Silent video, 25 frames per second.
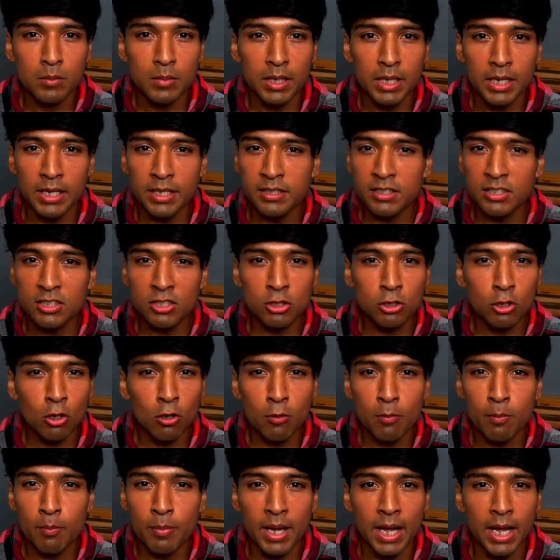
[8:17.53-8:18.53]
It's
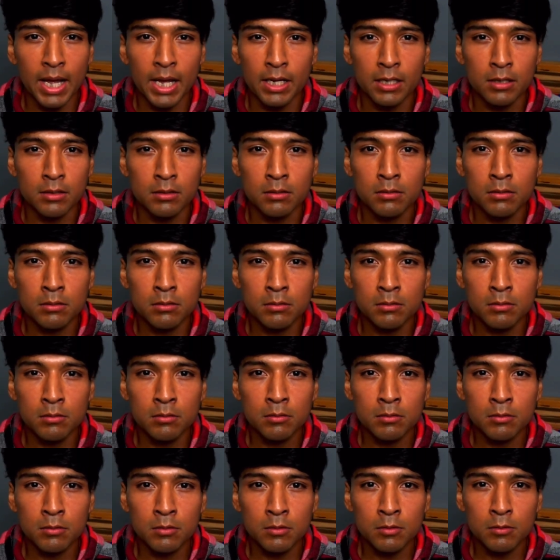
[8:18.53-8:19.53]
so bad
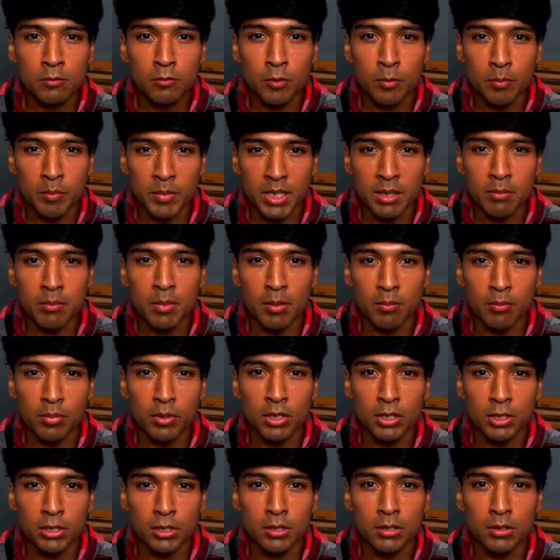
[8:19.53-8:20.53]
for me and my
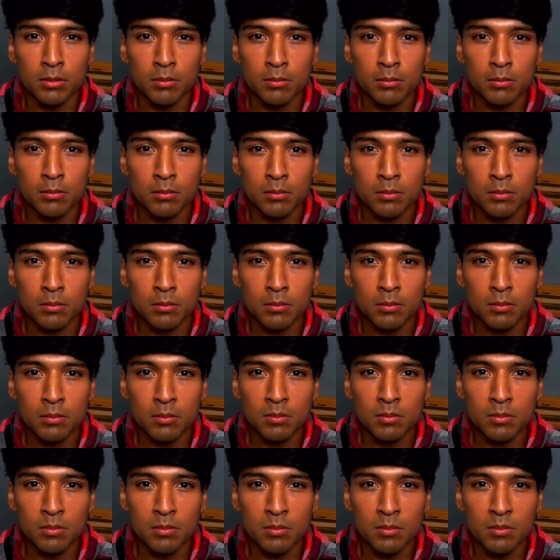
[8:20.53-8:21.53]
brother.
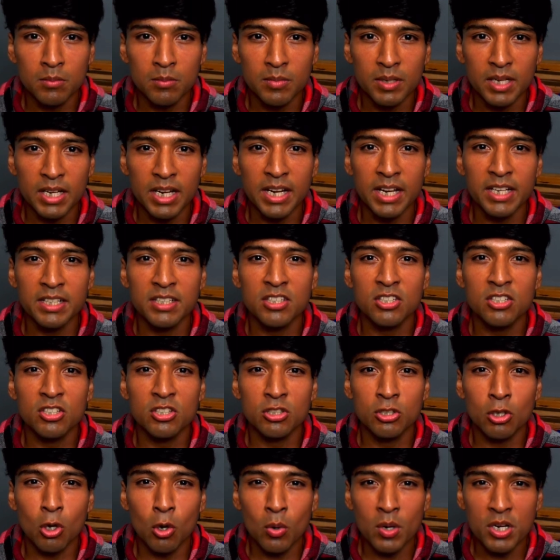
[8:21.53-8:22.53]
It's
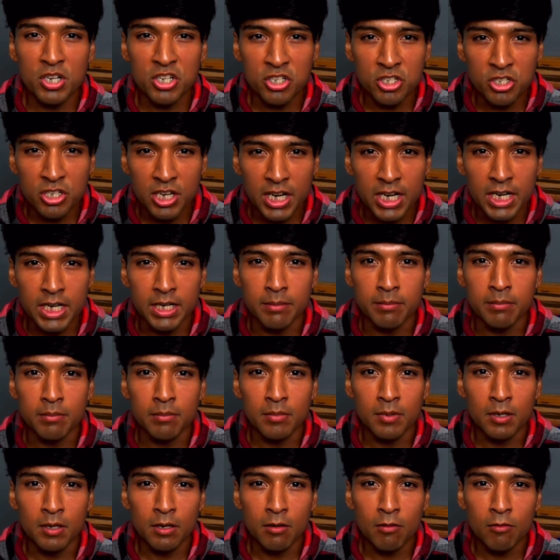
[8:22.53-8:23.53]
so a shame
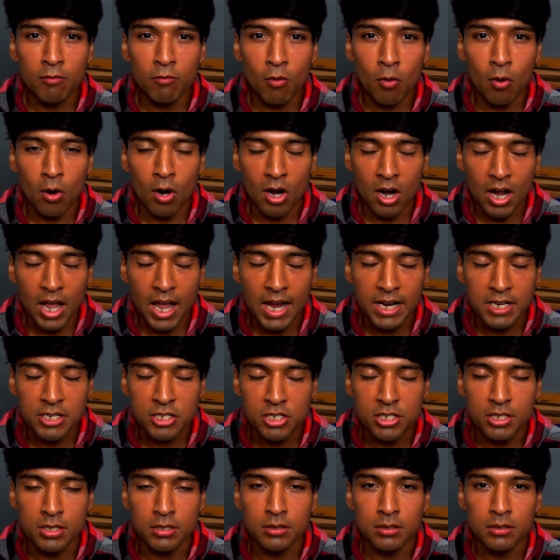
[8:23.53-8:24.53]
for our
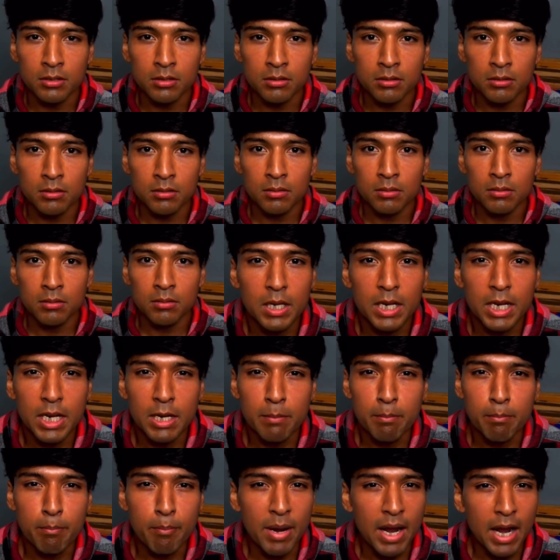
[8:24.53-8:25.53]
action.
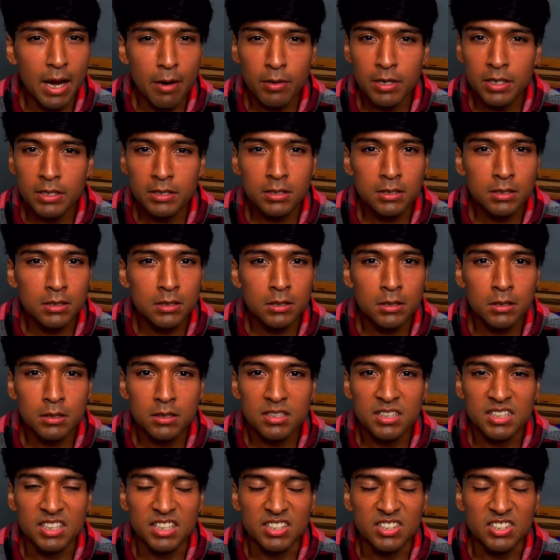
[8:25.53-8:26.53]
Embarrassed,
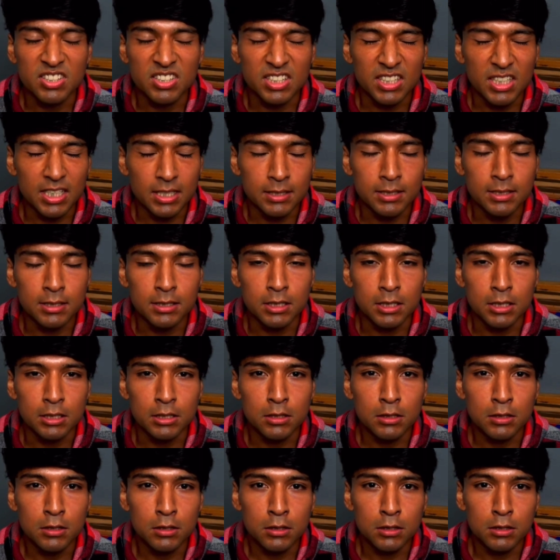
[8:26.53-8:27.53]
disgusted,
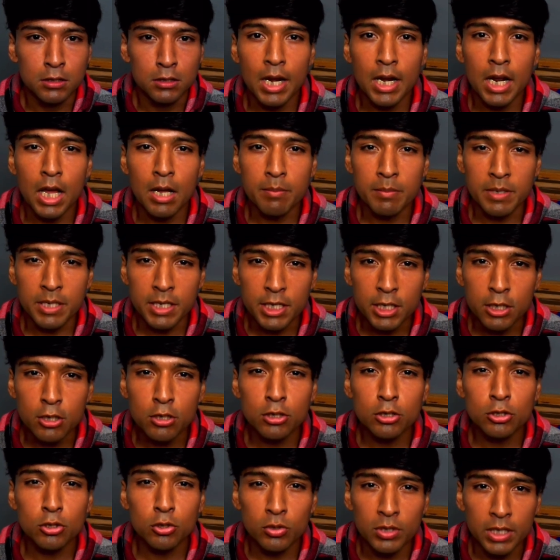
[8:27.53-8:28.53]
and I'm here
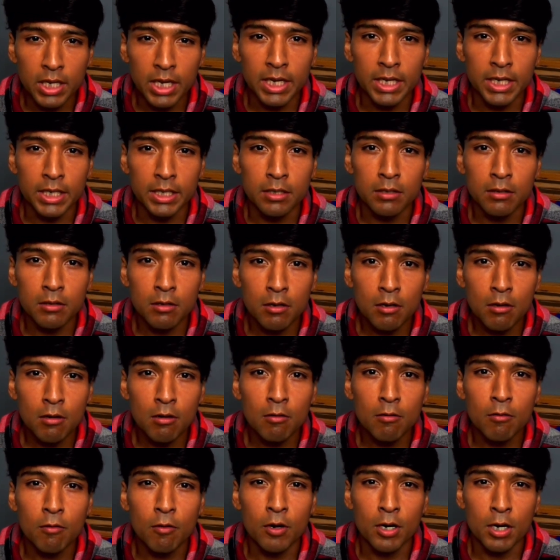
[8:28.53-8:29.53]
today
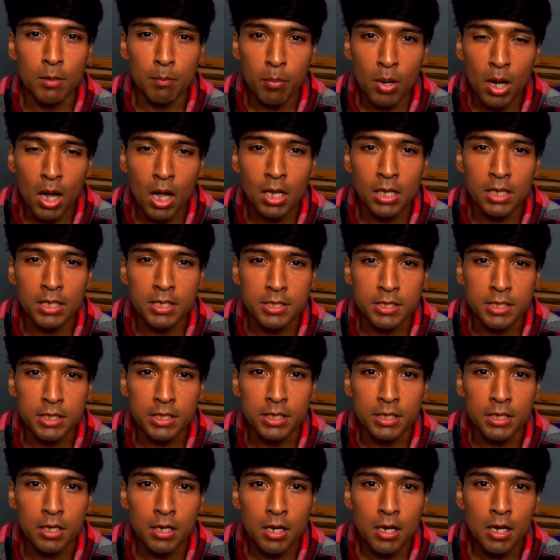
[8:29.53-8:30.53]
for an
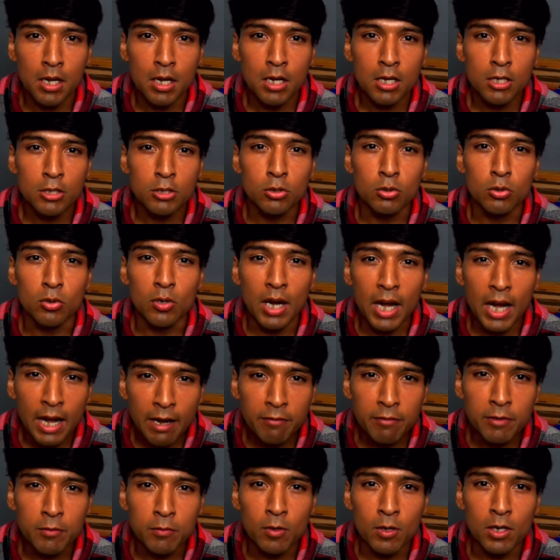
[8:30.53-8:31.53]
apology to
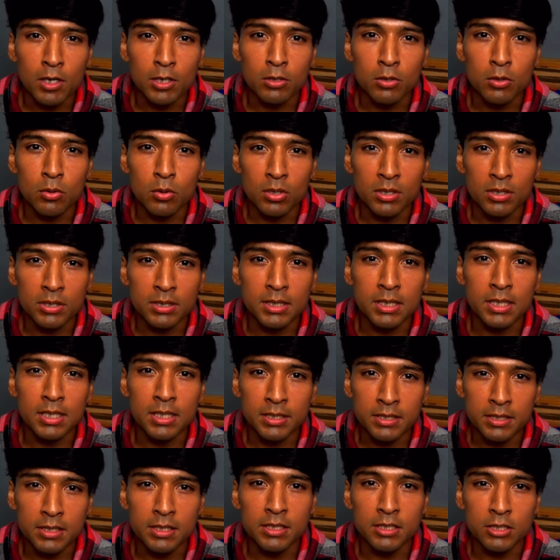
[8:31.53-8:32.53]
everyone who is
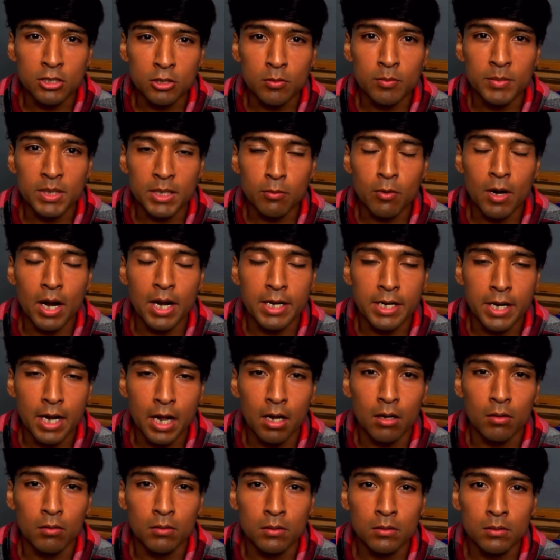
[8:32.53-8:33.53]
listening to me right
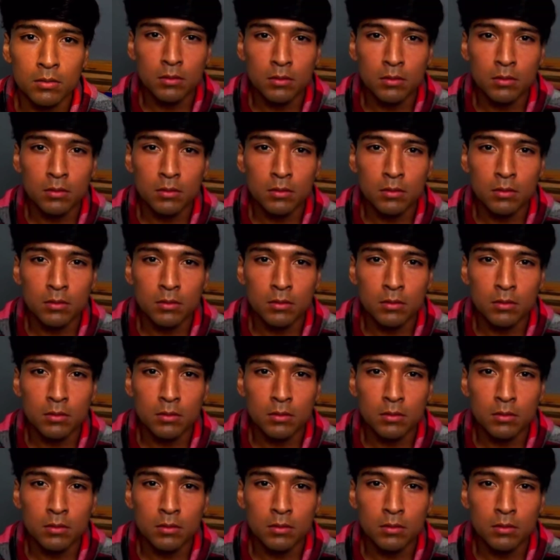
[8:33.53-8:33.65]
now.